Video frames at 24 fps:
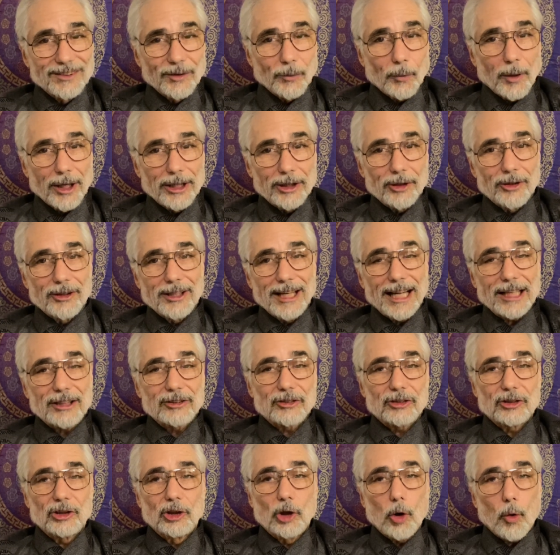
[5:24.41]
what your
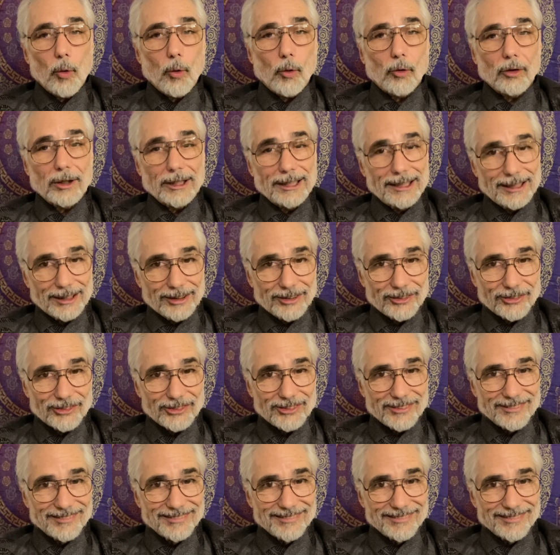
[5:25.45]
next goal is?